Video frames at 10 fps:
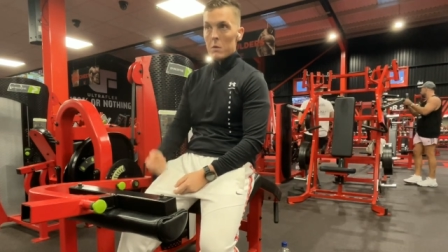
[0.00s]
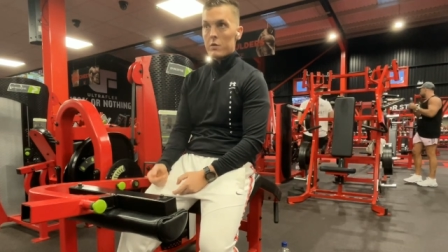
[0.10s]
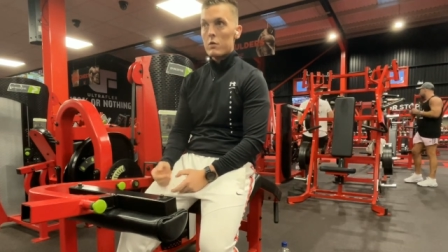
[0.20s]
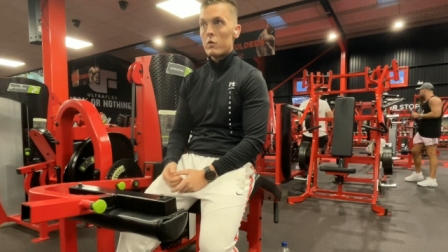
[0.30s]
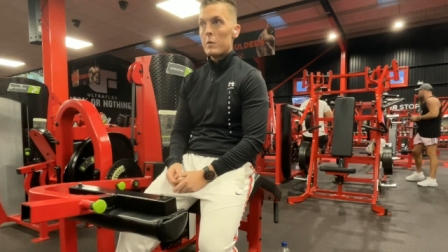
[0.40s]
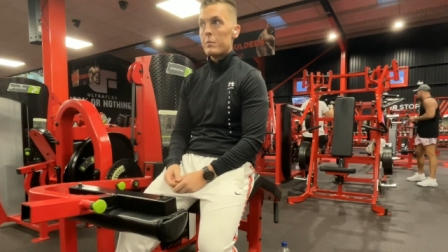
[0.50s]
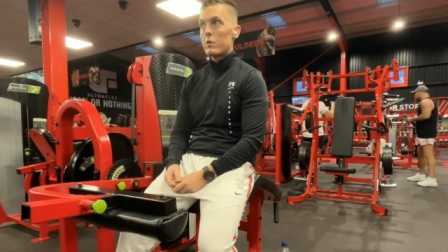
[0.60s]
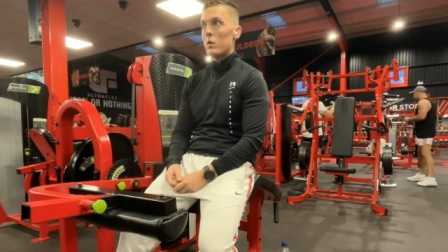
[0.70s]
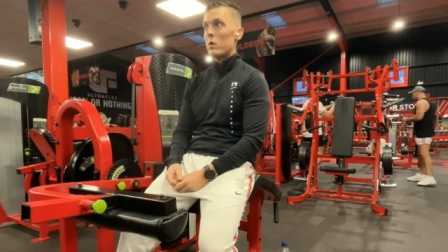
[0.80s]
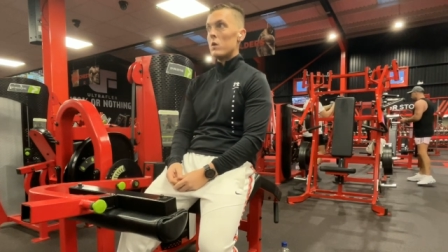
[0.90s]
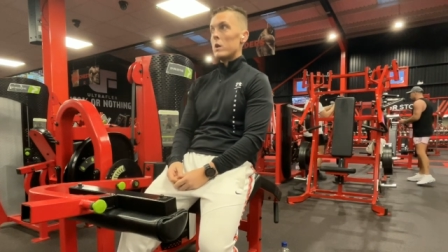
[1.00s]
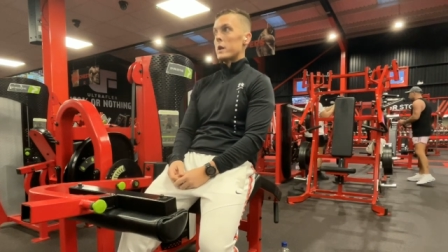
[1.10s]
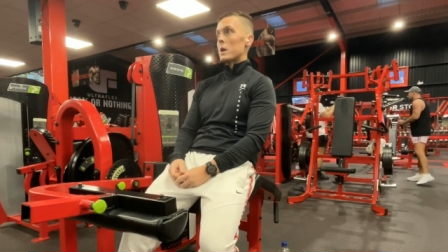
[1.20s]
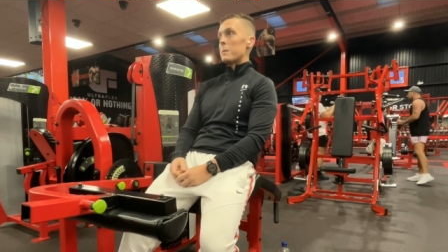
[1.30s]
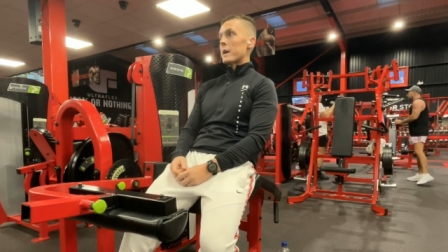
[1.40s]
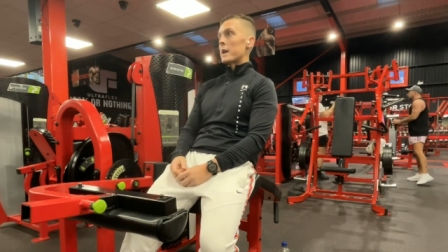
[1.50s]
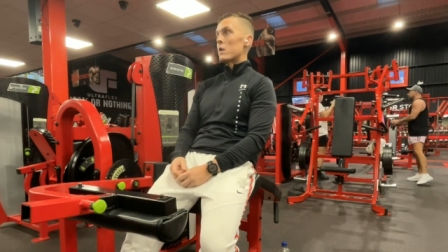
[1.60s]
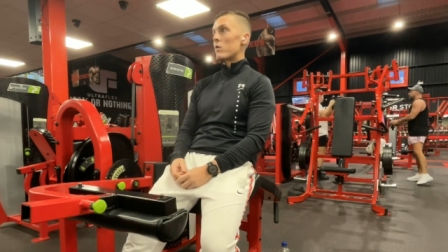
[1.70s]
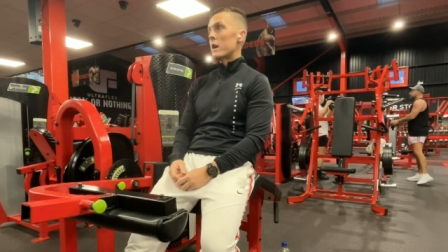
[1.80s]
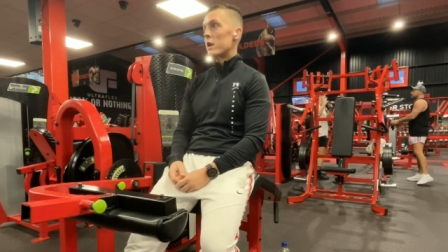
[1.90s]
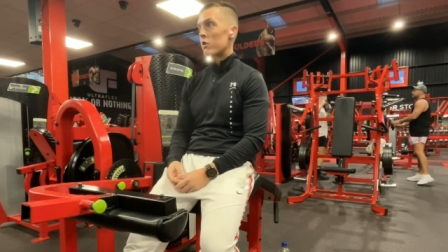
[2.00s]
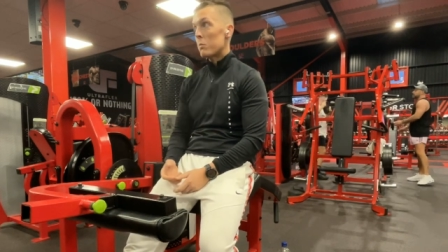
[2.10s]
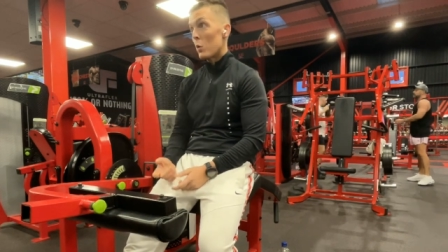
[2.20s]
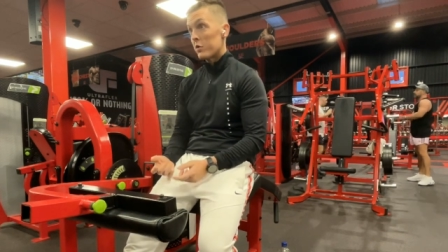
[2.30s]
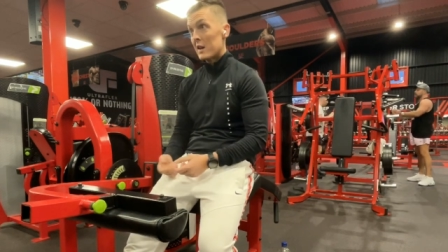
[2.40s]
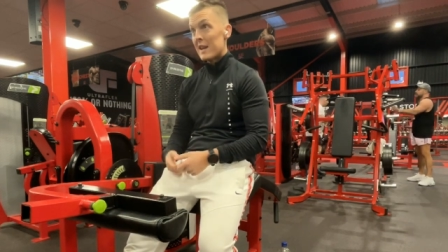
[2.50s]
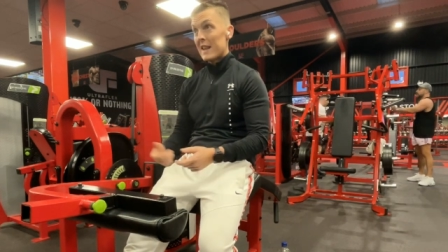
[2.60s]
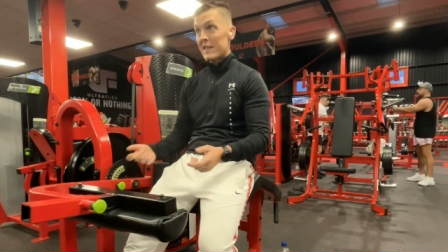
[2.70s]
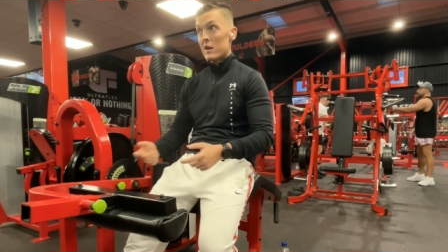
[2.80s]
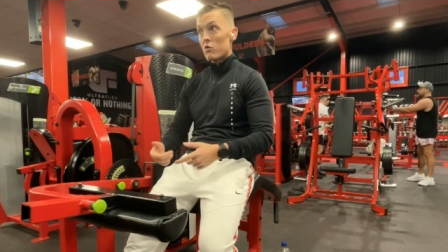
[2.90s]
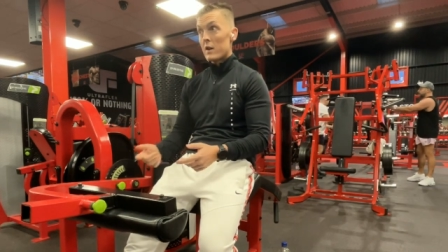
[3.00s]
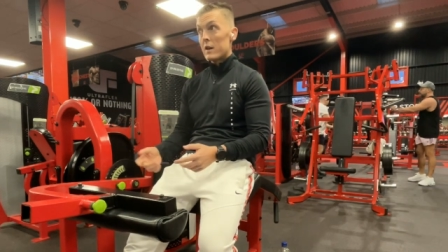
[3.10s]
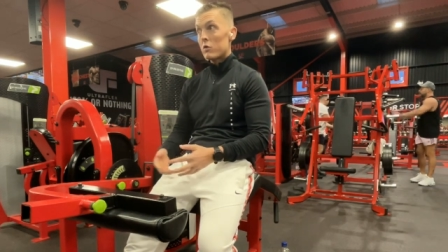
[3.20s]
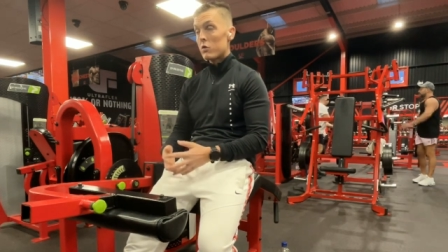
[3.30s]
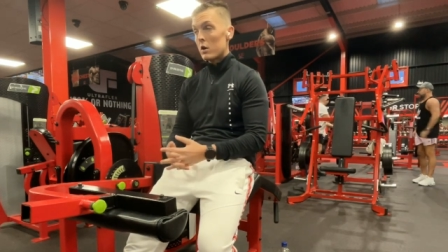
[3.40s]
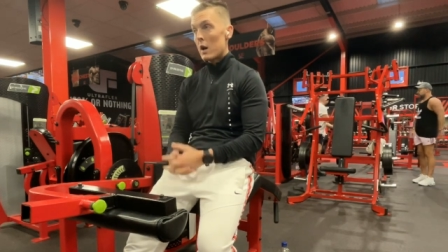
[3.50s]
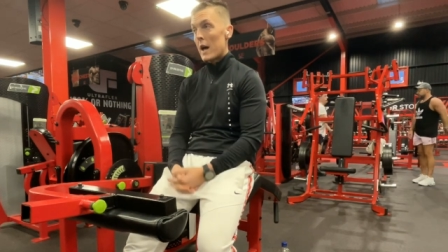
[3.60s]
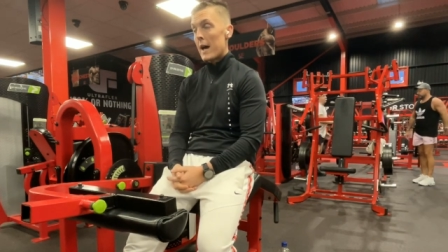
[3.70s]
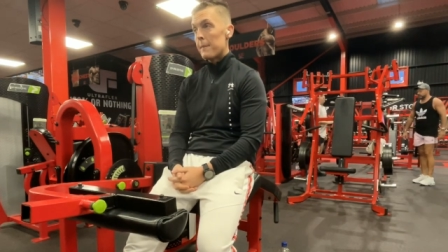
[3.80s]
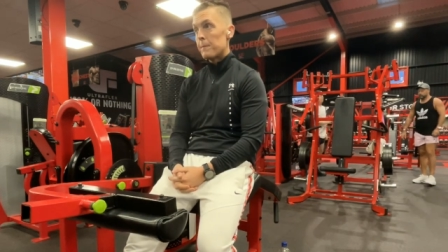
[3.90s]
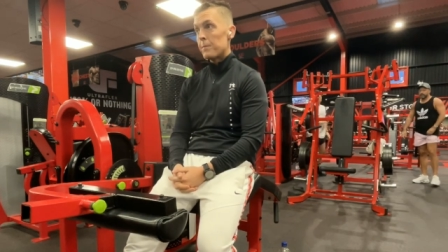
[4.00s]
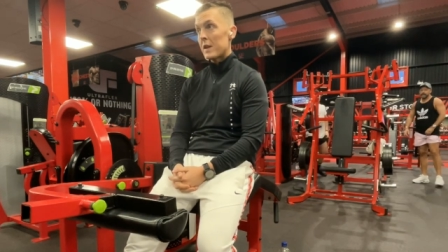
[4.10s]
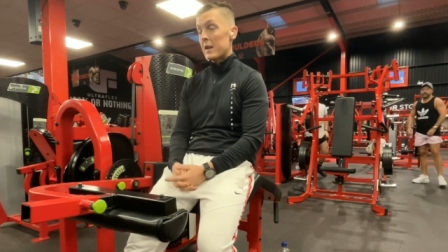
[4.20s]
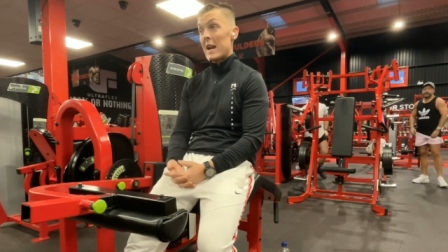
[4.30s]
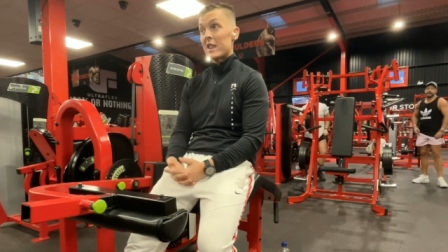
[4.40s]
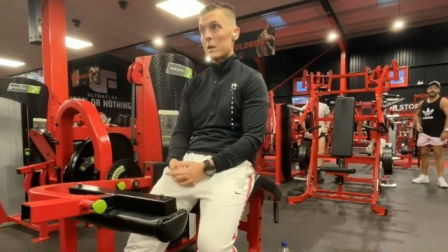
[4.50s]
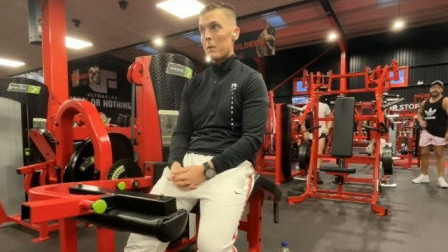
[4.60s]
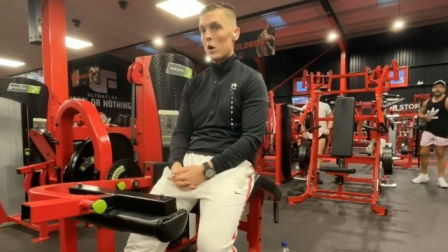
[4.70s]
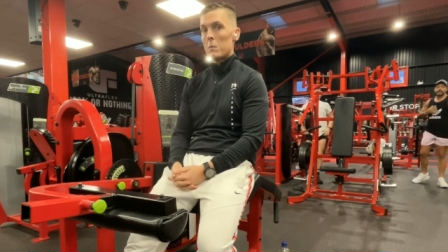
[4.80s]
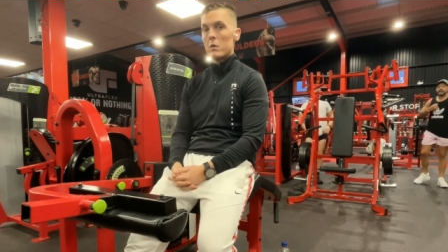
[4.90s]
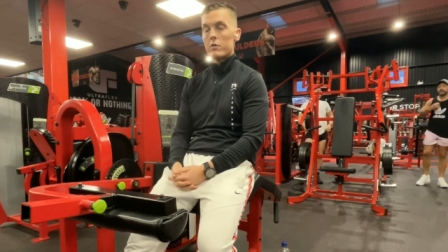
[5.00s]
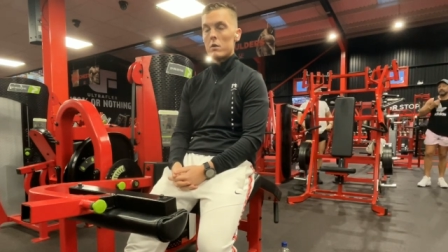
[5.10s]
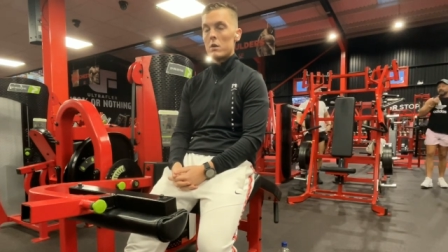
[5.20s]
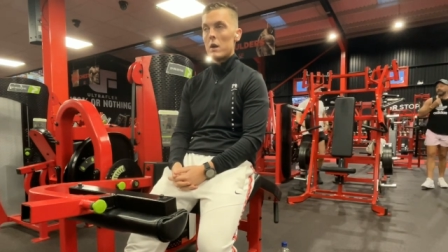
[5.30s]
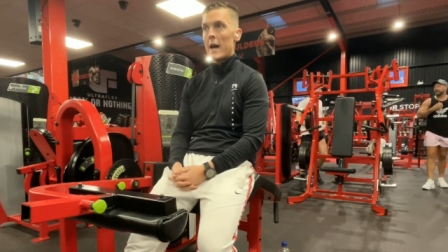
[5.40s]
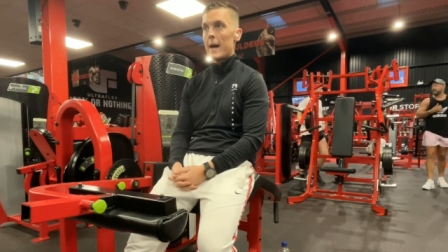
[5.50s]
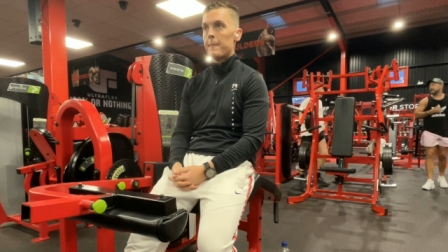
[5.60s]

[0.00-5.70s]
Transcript: of muscle group. So the beginning range, mostly the lengthened range, and um, the lengthened part of the muscle.